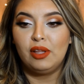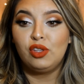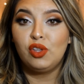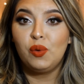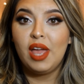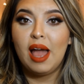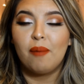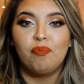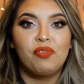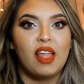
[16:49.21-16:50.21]
So yeah,
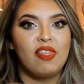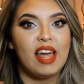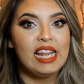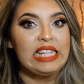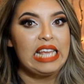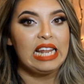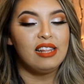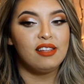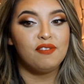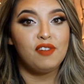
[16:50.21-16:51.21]
that is the end of this